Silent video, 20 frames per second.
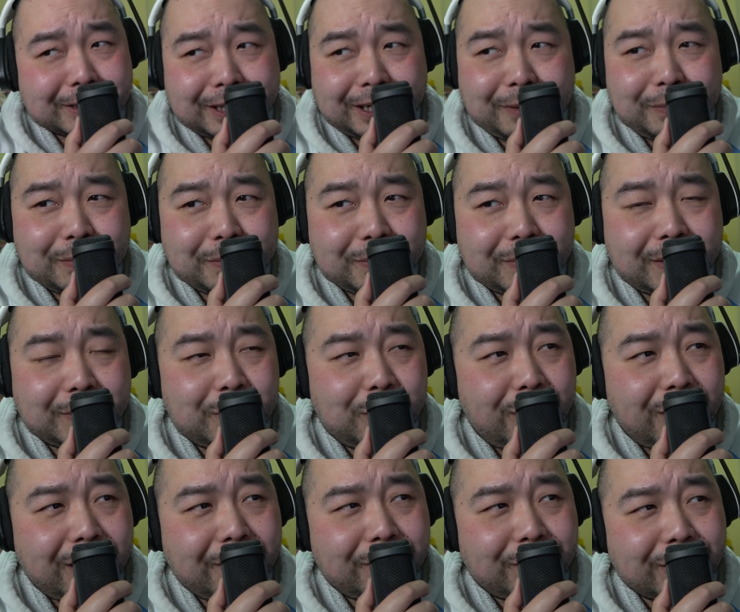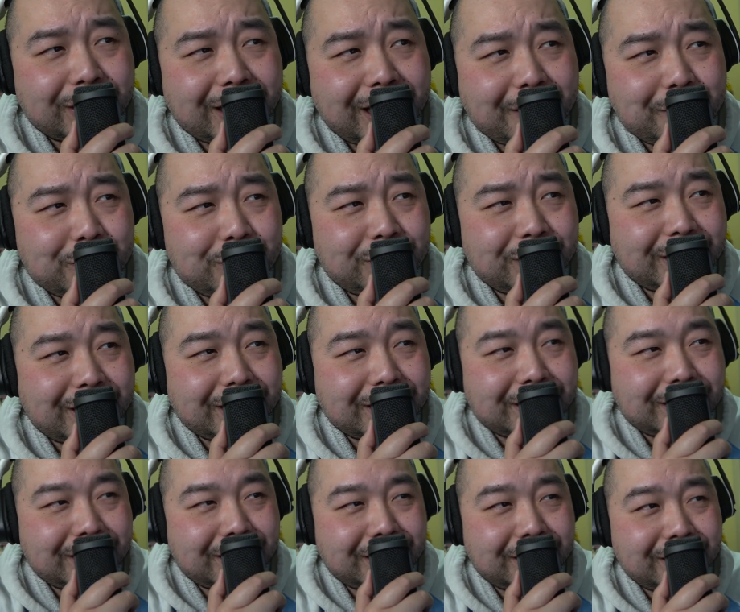I'm more hyped for that movie
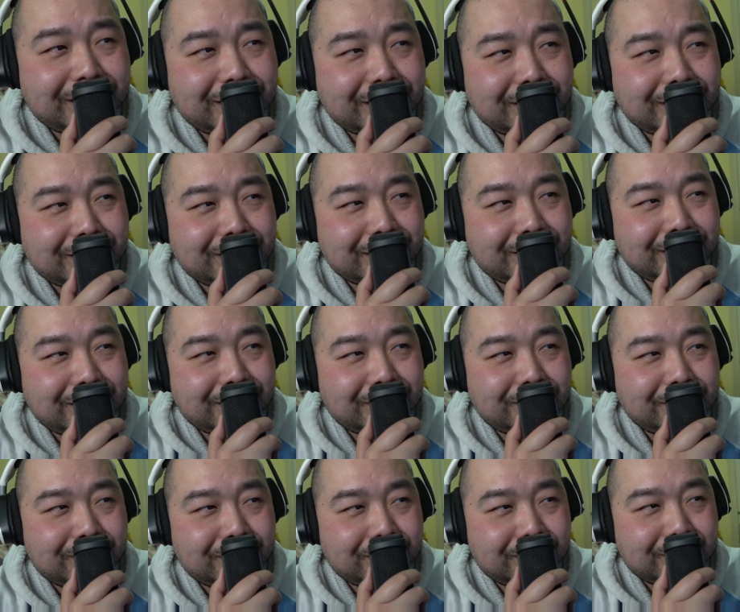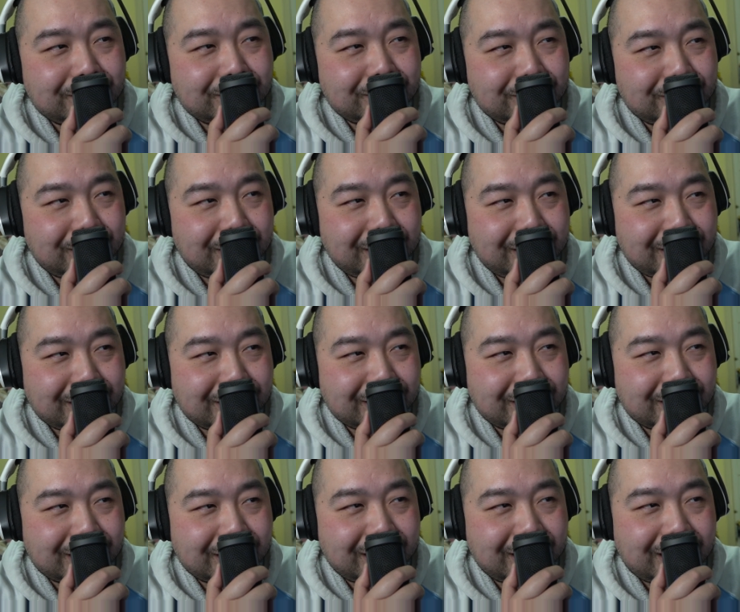than Raya,
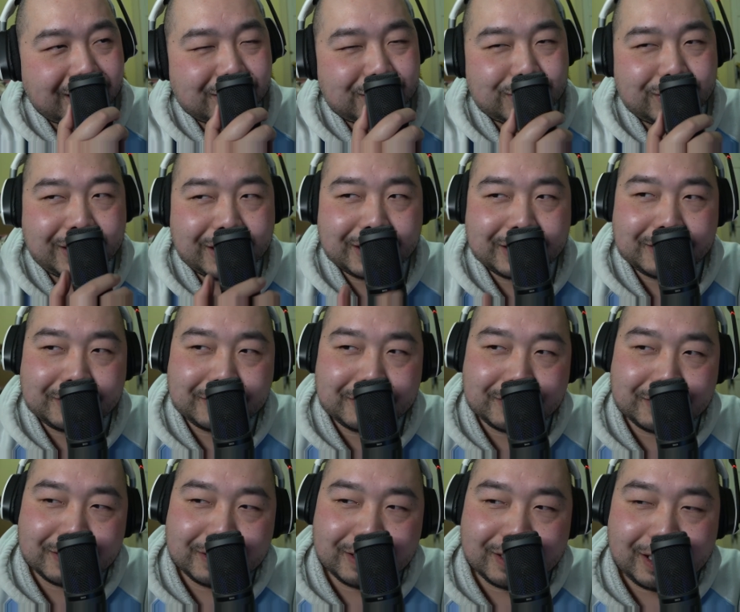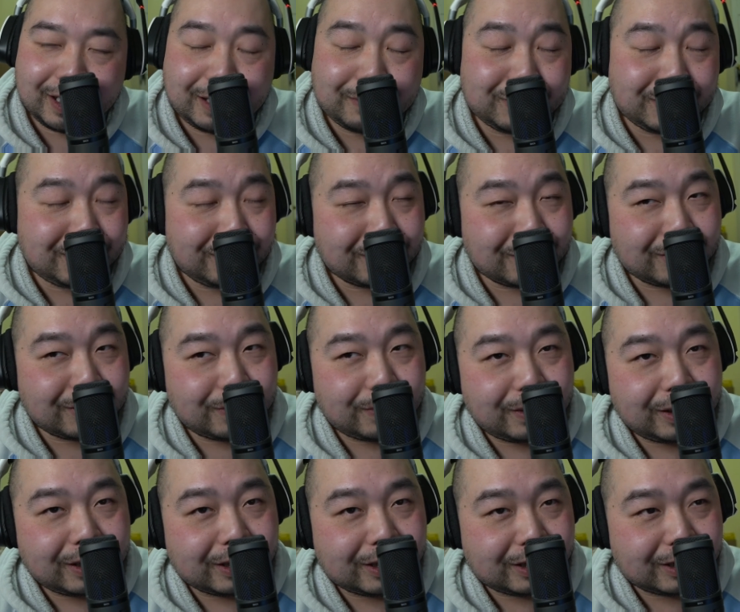the Last Dragon. I'm still gonna
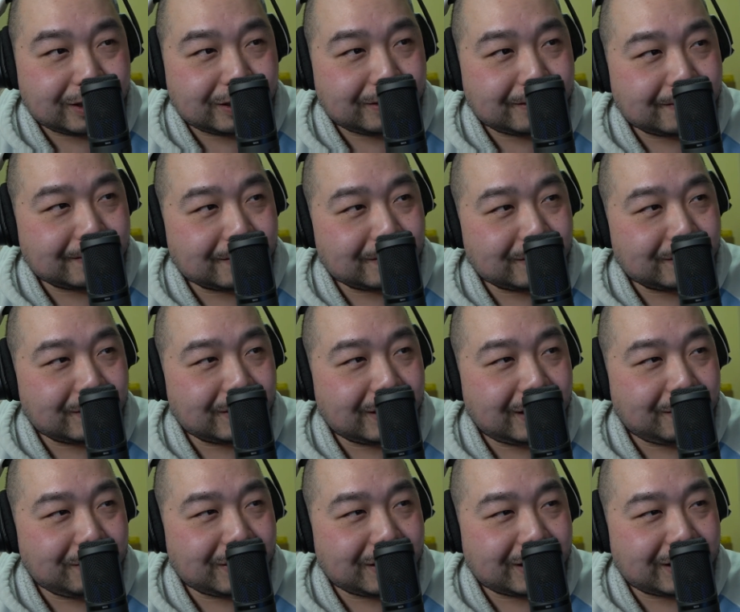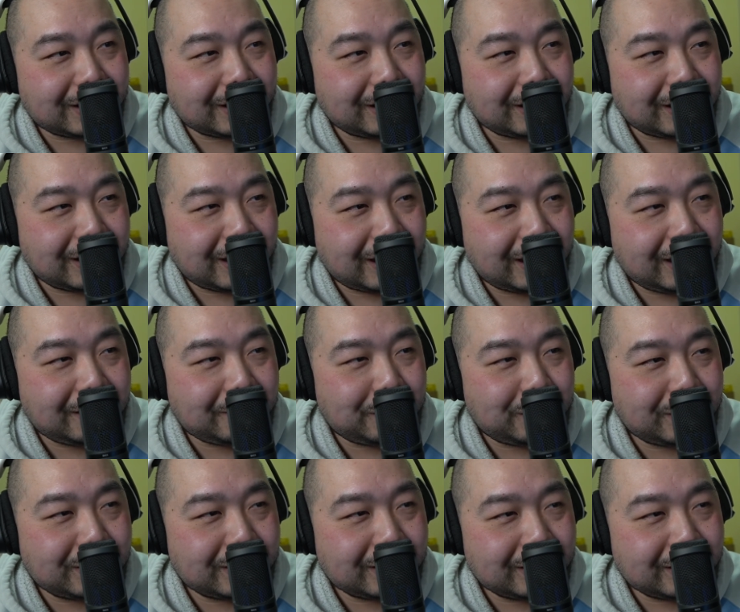watch it. I'm just saying the
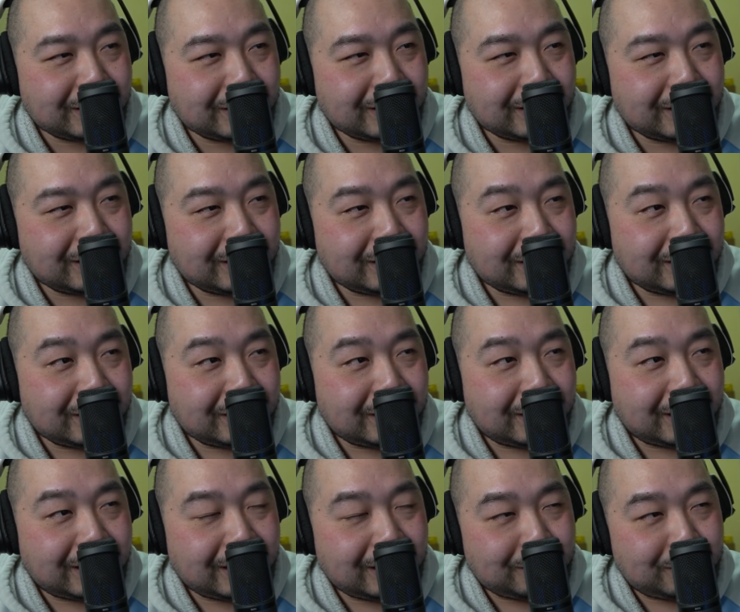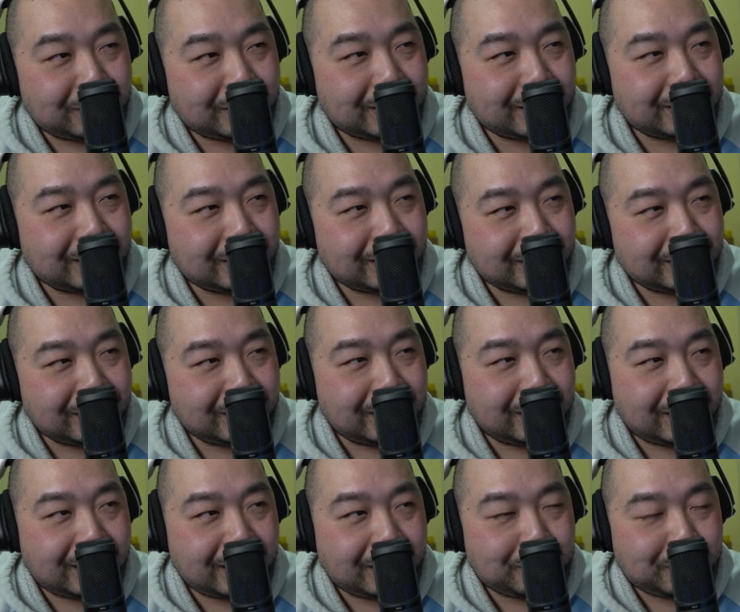hype
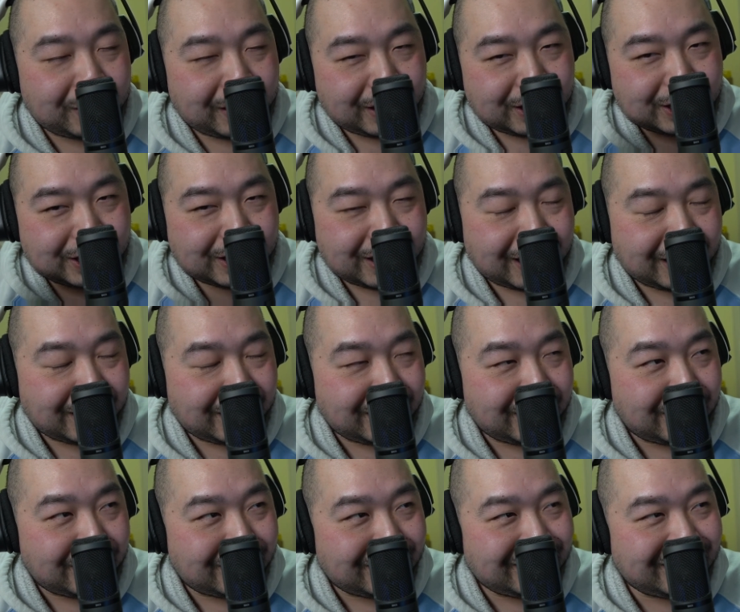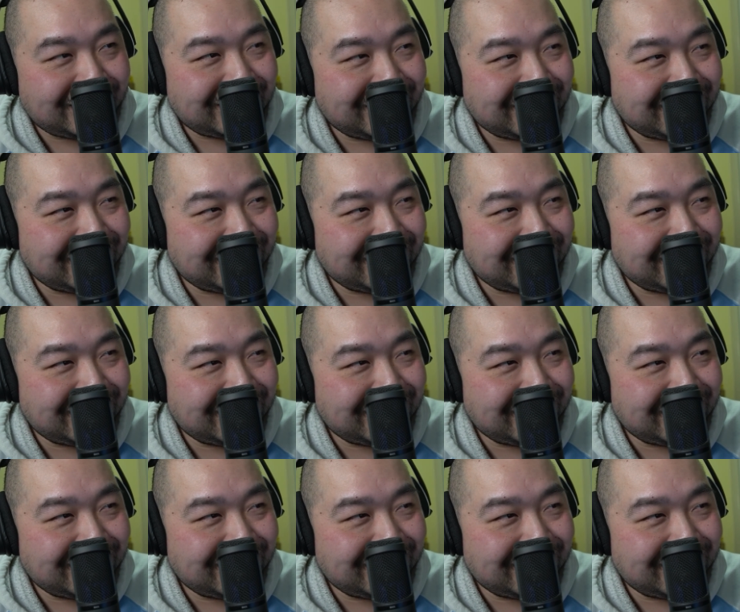cage is not there.